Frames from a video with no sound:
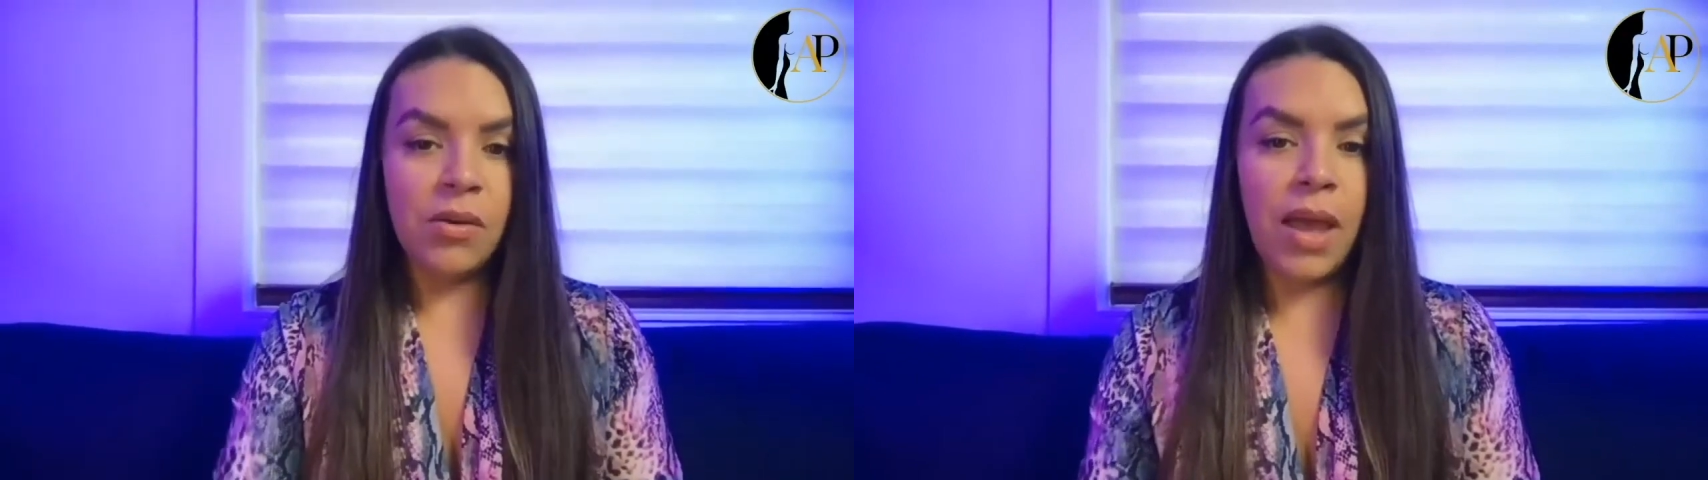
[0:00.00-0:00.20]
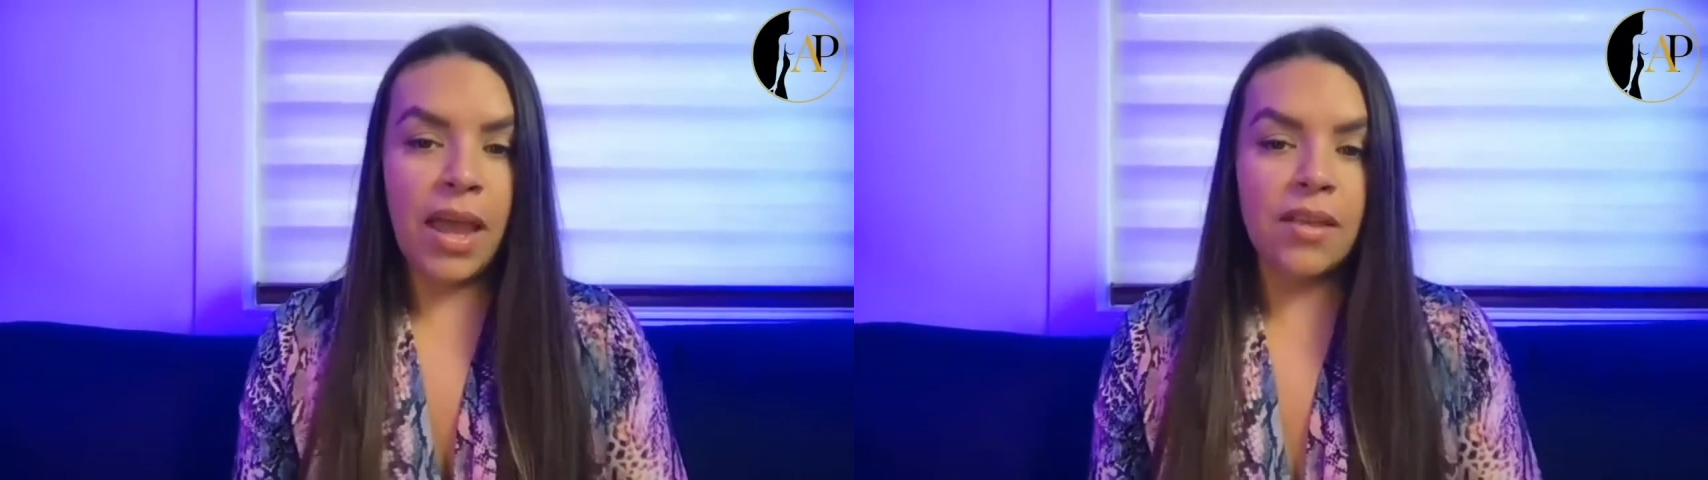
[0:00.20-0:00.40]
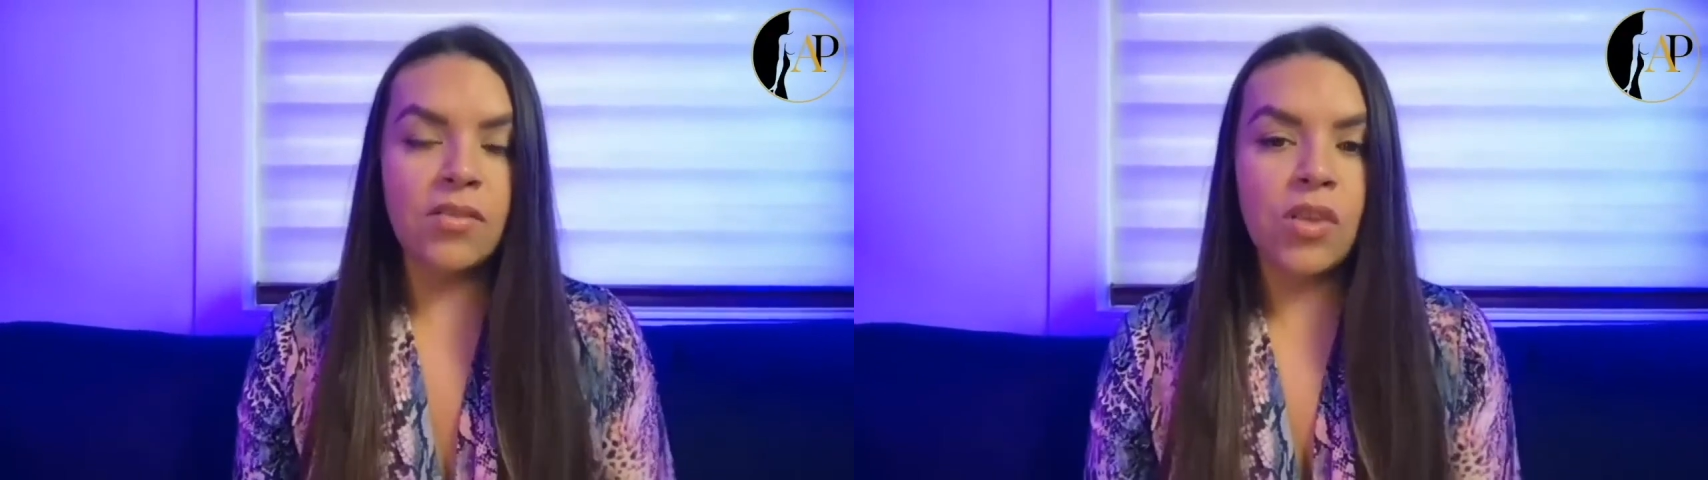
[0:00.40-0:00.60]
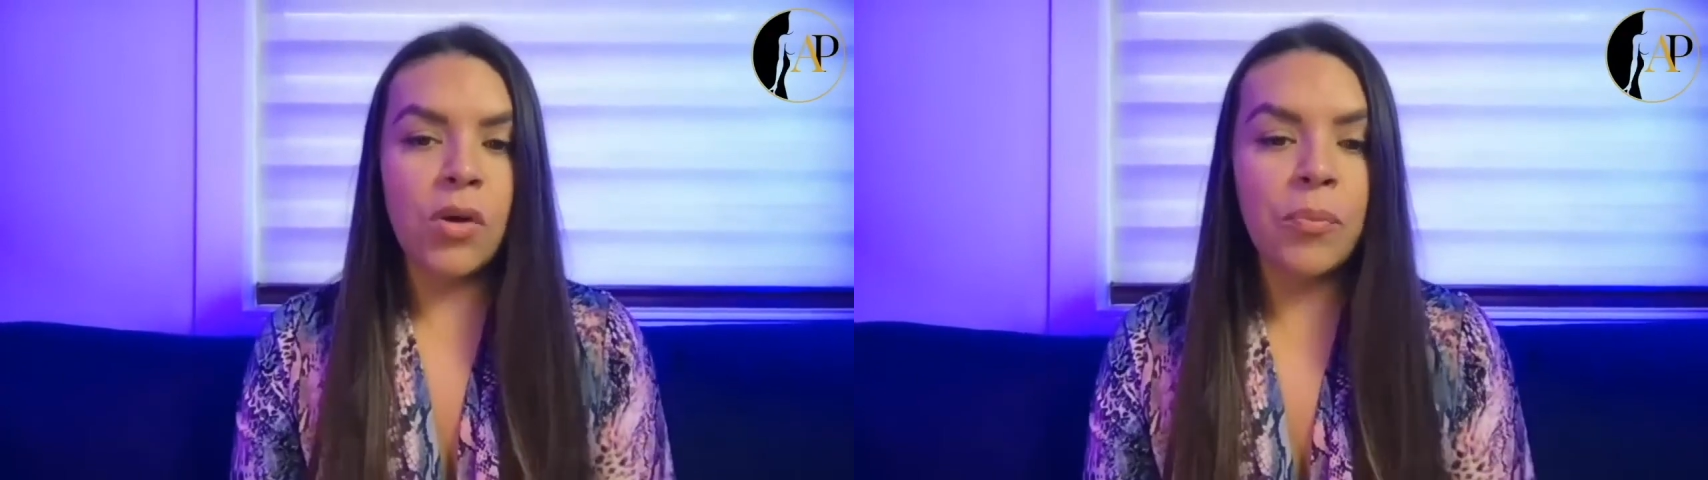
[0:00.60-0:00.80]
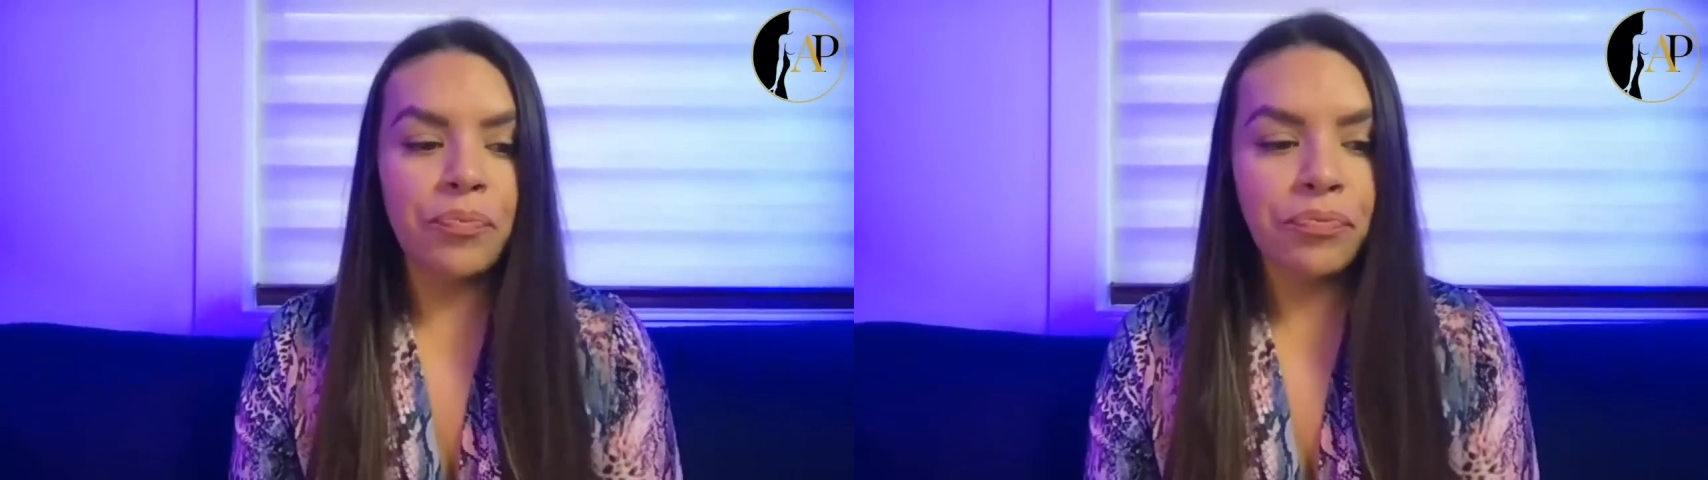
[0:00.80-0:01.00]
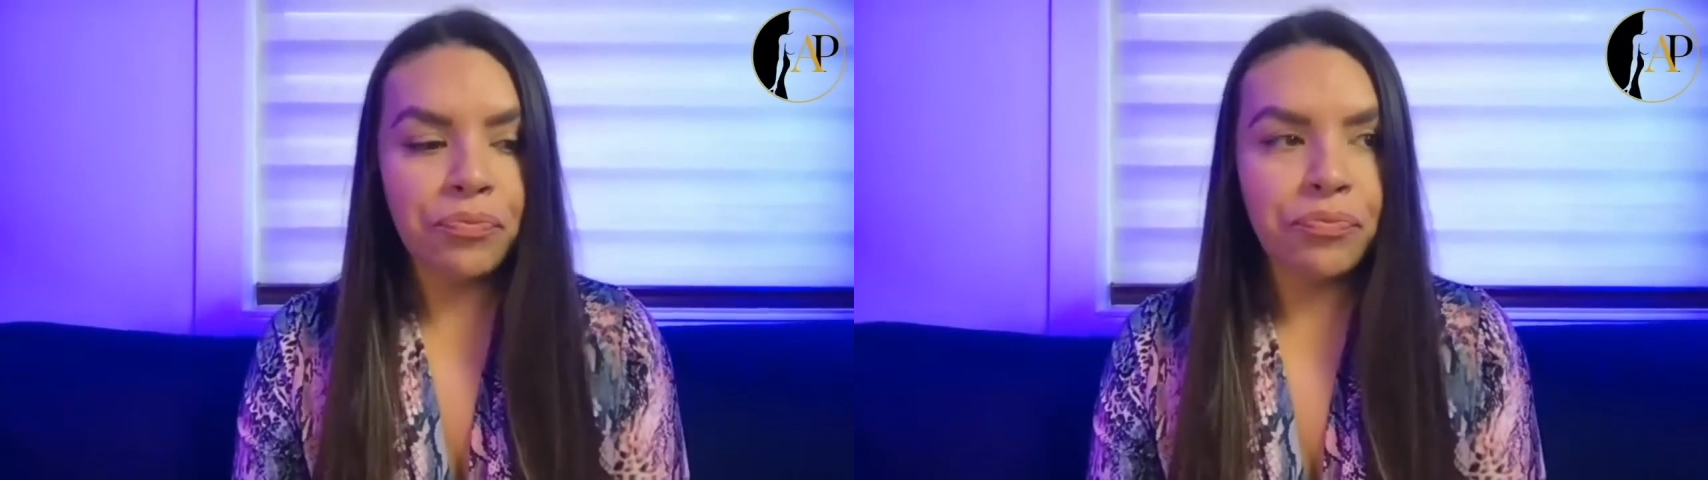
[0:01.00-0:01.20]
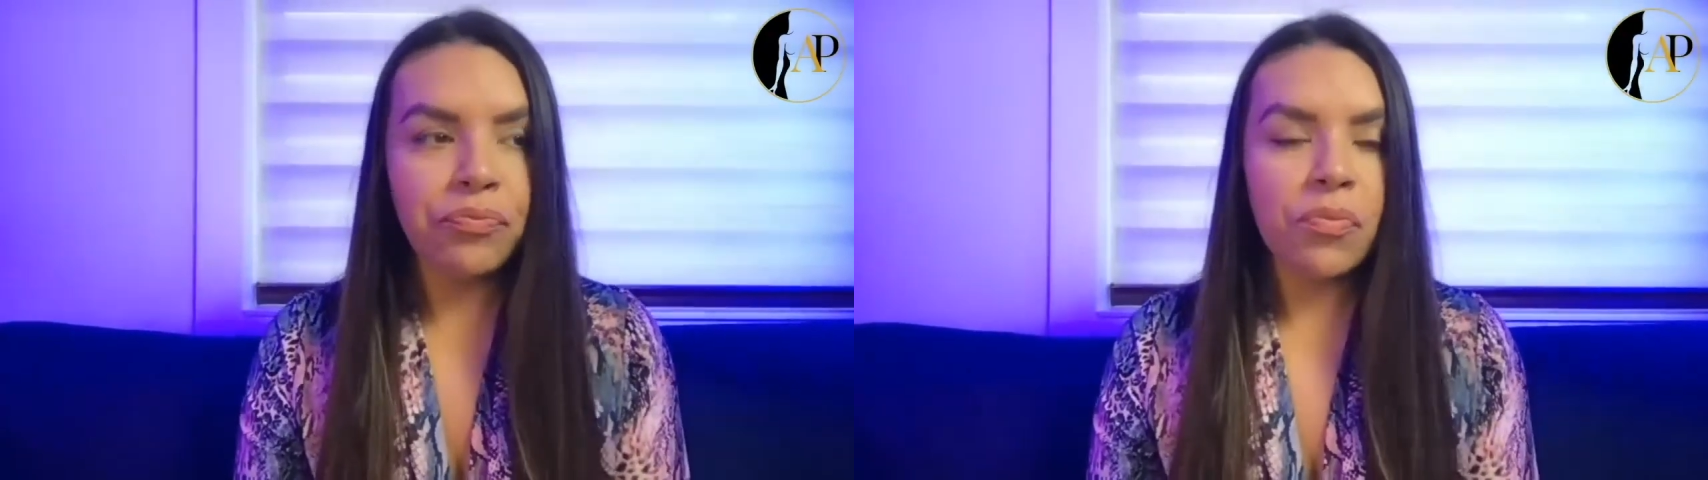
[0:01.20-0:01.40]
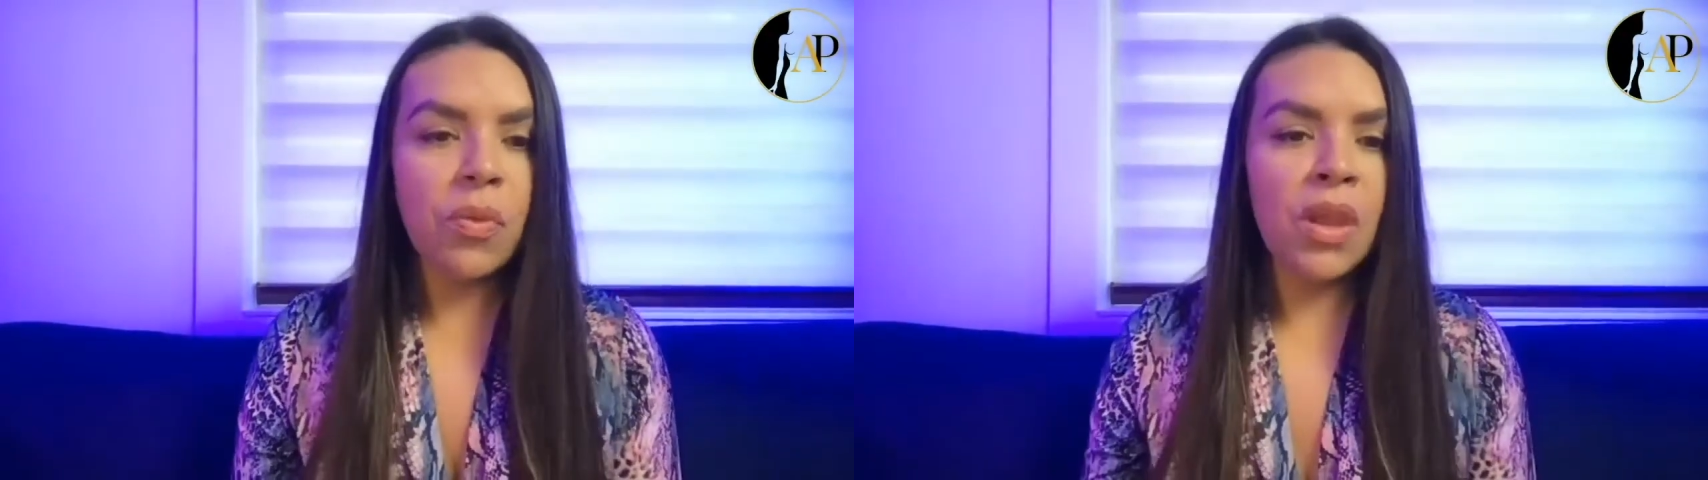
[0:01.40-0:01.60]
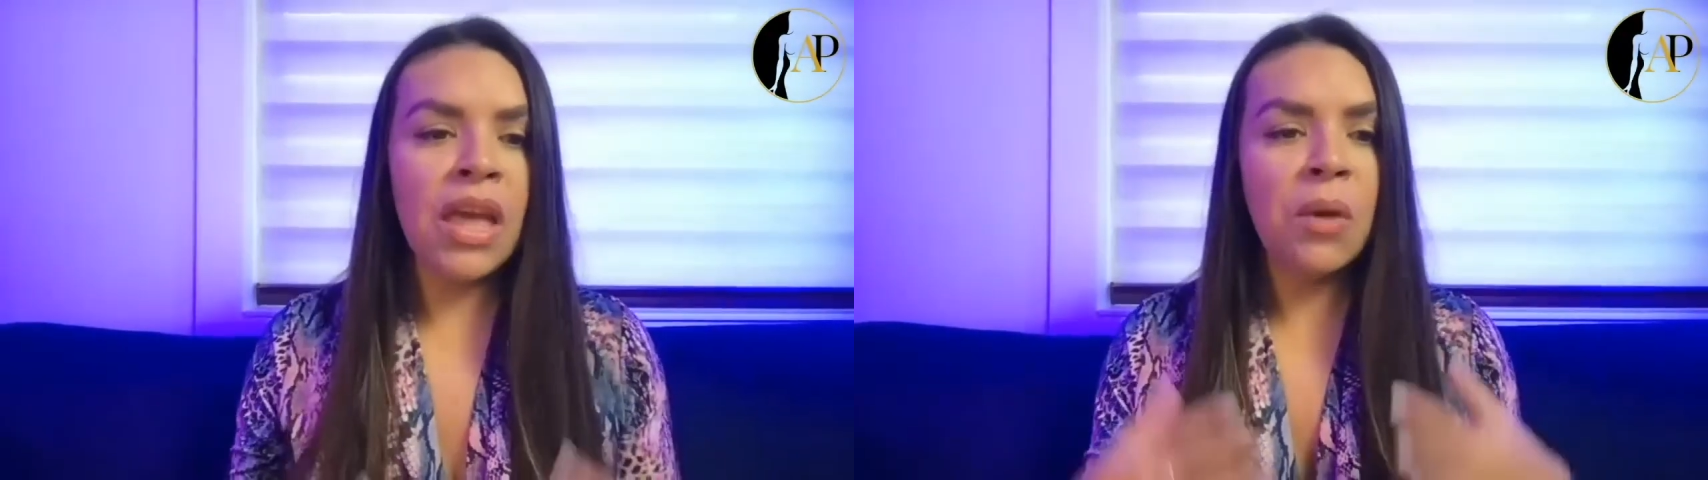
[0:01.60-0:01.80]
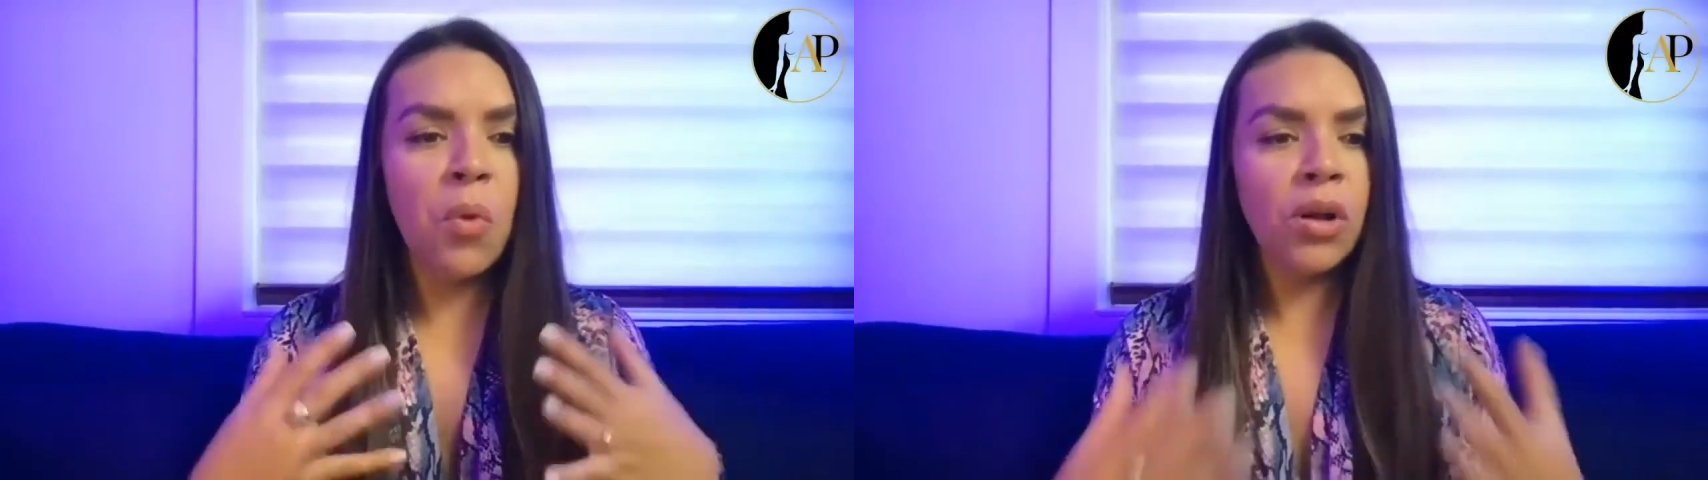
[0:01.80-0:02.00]
Okay. So
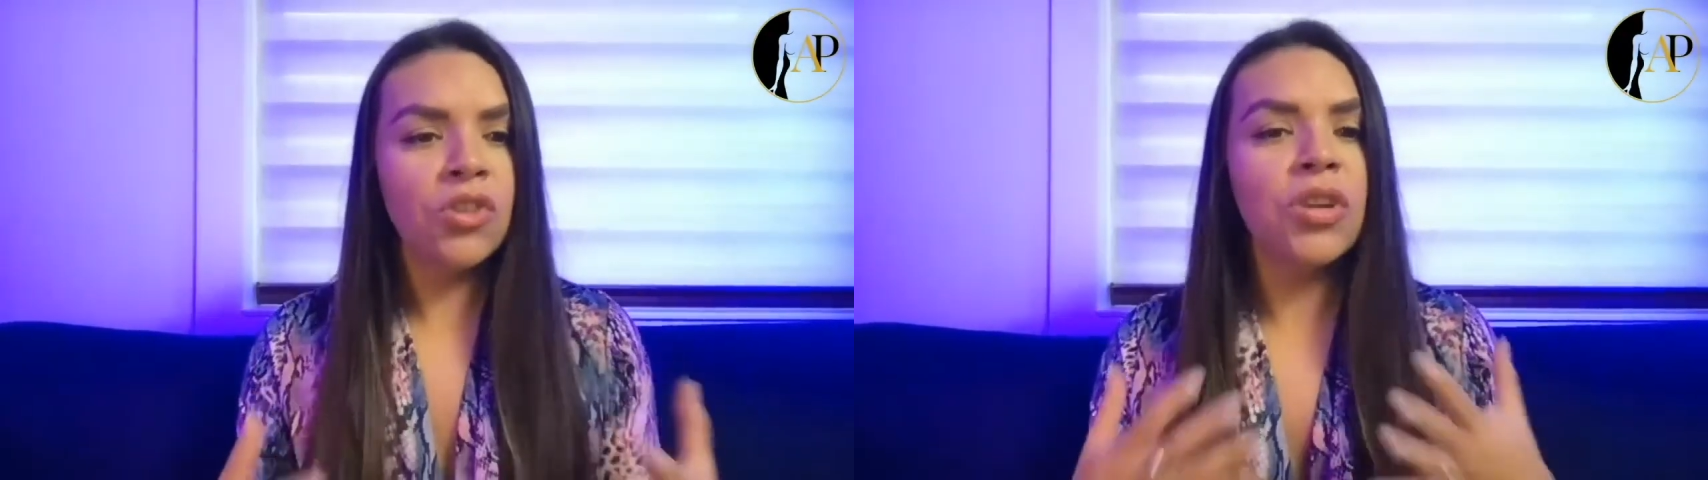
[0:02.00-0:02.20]
I want